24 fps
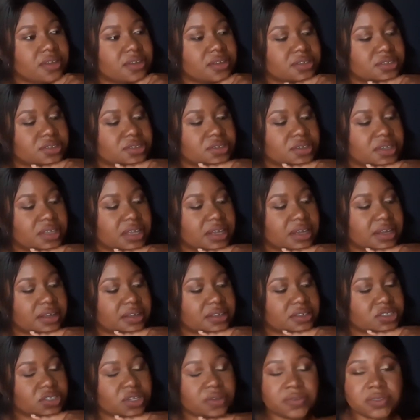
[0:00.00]
So yeah,
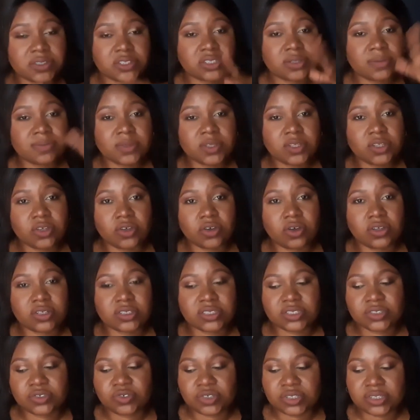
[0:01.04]
so if it's something you're
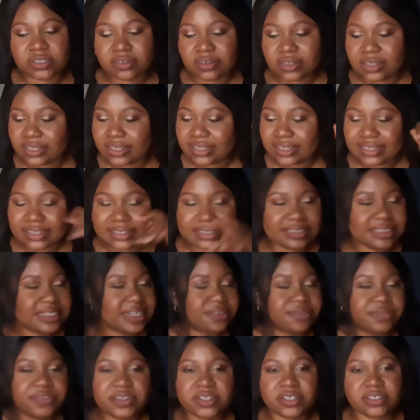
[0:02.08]
considering,
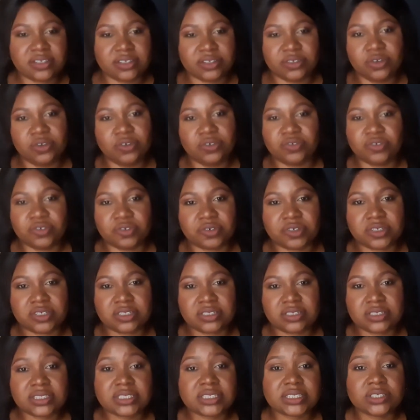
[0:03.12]
definitely go for
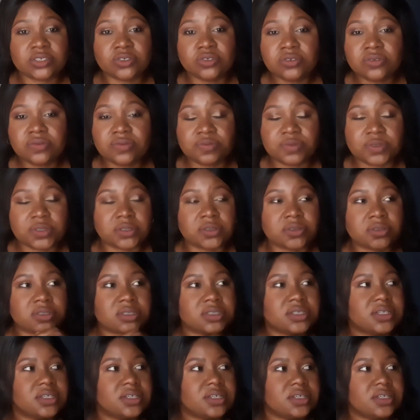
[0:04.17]
it. It's a good field.